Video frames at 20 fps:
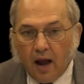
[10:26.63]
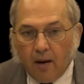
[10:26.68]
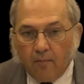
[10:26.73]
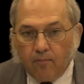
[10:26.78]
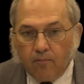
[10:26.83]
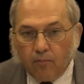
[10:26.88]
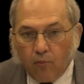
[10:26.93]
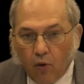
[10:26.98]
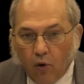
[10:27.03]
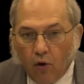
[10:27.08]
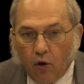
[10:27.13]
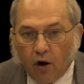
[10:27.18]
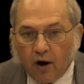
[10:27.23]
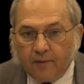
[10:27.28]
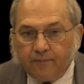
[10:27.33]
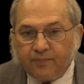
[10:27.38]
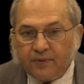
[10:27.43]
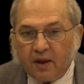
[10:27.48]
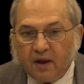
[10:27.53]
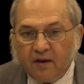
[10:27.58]

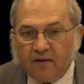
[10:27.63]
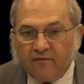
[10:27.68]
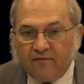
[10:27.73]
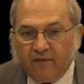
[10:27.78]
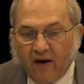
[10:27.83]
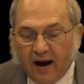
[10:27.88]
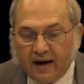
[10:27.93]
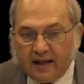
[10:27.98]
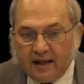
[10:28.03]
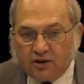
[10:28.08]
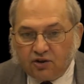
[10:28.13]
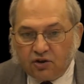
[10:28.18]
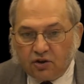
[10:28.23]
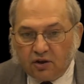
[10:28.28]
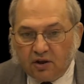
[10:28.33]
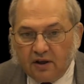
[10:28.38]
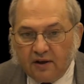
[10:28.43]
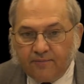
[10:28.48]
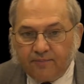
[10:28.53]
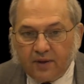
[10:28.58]
more
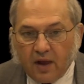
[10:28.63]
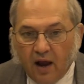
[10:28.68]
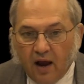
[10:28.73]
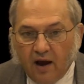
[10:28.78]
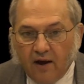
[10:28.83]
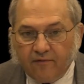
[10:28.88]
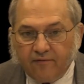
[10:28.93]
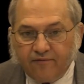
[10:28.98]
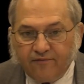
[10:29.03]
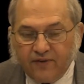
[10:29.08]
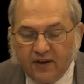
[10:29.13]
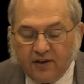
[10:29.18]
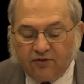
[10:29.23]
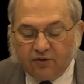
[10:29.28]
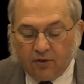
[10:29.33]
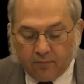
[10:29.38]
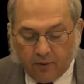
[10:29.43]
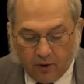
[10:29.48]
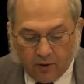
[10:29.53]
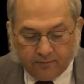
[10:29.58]
financially
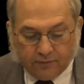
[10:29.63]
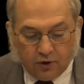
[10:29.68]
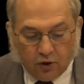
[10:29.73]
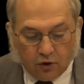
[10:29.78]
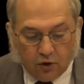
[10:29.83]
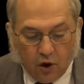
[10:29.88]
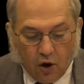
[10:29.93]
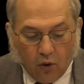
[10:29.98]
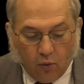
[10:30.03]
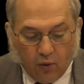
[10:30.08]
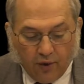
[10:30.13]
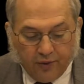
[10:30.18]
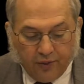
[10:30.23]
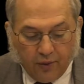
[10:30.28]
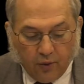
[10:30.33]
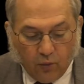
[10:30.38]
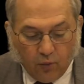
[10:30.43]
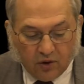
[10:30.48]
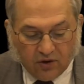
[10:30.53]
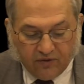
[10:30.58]
feasible to go
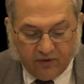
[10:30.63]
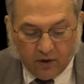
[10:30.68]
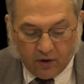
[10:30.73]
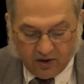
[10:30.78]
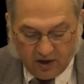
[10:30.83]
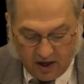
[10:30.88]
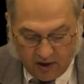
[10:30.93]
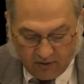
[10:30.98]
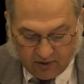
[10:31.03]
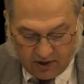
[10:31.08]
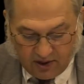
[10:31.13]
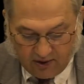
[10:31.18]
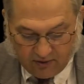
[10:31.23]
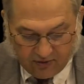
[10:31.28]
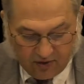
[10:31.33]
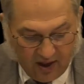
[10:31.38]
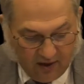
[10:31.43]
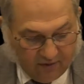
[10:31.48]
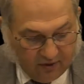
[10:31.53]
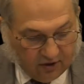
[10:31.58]
with Woodsville Guarantee
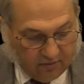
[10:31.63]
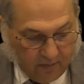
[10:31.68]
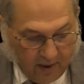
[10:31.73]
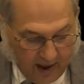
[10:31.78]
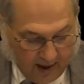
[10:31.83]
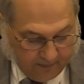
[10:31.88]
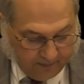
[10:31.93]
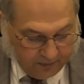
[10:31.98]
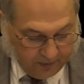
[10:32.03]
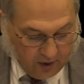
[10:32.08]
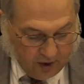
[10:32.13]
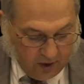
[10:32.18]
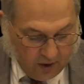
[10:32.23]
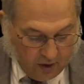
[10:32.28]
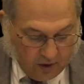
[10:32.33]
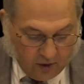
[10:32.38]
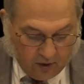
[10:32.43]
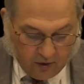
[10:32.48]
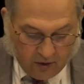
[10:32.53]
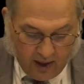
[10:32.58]
Savings Bank.
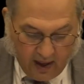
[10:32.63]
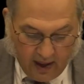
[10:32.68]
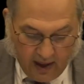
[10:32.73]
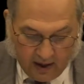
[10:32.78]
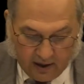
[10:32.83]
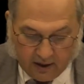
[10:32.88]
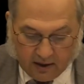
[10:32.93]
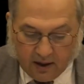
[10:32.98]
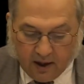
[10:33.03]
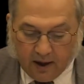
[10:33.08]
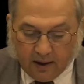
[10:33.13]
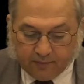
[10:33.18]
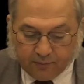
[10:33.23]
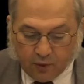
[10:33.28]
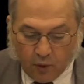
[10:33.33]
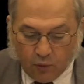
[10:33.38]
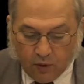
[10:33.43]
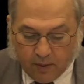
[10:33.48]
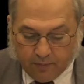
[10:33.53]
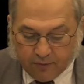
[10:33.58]
And
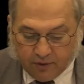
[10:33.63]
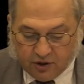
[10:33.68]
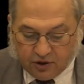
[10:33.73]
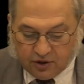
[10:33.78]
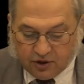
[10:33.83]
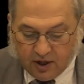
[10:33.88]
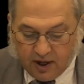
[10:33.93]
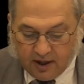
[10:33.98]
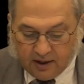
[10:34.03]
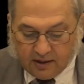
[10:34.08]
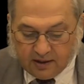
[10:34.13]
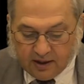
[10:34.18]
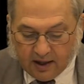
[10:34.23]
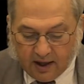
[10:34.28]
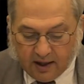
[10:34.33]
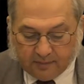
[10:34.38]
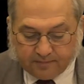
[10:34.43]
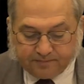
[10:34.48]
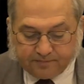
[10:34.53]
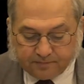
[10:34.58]
we appreciate
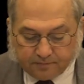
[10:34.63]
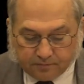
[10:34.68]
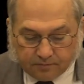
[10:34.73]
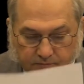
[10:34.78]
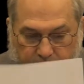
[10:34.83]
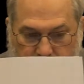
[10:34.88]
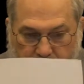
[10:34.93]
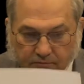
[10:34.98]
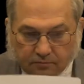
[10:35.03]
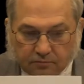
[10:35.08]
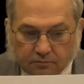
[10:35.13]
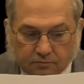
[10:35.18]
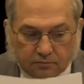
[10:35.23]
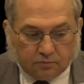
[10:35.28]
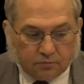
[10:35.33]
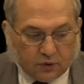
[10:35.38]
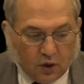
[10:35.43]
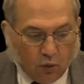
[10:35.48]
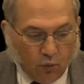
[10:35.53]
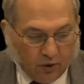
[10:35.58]

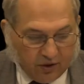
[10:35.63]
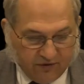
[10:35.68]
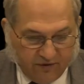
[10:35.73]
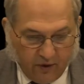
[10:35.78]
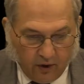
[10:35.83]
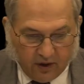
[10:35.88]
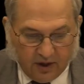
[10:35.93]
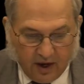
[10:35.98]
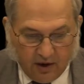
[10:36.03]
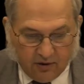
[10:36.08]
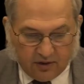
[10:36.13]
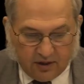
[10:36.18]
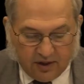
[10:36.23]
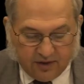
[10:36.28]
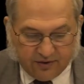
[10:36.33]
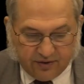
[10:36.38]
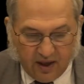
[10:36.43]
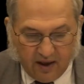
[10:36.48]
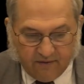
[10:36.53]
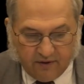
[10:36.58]
Woodsville Guarantee
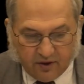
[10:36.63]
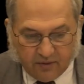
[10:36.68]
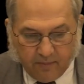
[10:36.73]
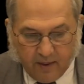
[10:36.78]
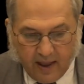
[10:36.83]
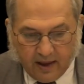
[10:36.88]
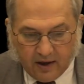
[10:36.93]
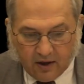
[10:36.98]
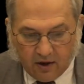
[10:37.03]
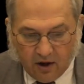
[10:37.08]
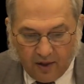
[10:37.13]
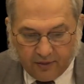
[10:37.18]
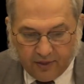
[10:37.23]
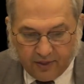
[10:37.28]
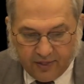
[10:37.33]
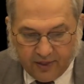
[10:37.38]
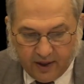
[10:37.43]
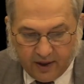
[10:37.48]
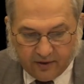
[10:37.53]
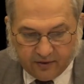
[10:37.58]
Savings Bank and all the
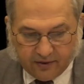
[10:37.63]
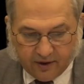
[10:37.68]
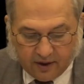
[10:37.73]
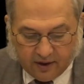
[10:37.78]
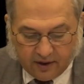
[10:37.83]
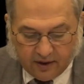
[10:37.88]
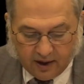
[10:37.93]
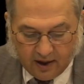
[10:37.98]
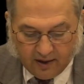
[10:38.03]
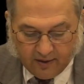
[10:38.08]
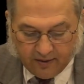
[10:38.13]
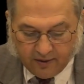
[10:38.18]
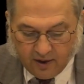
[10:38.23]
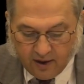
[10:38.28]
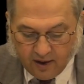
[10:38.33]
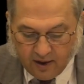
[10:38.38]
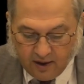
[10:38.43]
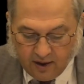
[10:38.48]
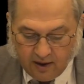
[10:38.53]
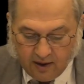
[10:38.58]
things that
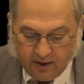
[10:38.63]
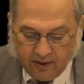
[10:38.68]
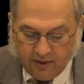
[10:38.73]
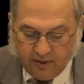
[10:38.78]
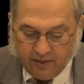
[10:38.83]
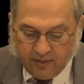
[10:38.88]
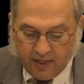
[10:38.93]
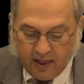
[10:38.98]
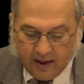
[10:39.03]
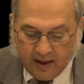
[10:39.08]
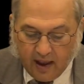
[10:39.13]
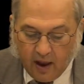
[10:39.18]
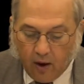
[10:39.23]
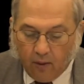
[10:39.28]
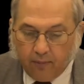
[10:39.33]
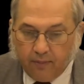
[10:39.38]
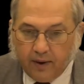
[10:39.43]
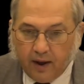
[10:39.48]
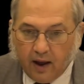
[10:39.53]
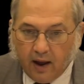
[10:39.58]
they
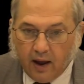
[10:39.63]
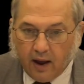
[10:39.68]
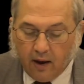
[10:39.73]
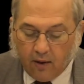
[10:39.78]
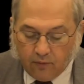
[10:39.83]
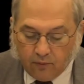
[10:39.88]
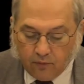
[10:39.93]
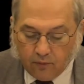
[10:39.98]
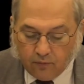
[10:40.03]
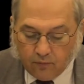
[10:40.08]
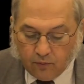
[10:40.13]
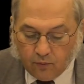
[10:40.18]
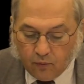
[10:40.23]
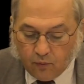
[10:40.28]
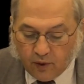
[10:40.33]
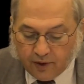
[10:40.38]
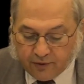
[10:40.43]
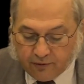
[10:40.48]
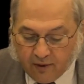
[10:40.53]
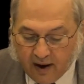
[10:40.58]
help
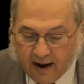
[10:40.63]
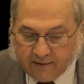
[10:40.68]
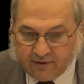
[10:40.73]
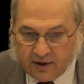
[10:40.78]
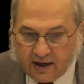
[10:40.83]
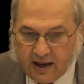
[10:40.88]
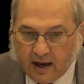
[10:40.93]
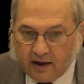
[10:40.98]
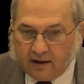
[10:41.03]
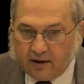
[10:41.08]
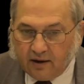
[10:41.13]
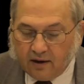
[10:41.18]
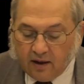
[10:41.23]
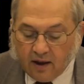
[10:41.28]
with Grafton County.